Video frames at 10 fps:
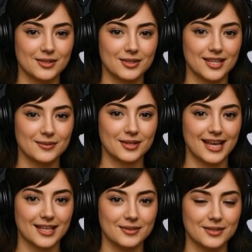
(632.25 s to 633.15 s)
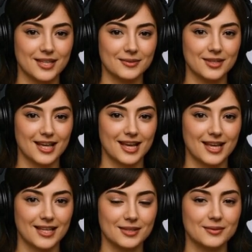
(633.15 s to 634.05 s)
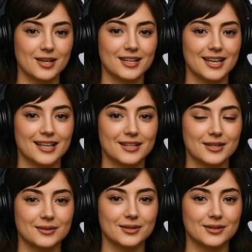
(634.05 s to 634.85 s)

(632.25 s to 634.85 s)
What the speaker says: DB, API, front-end.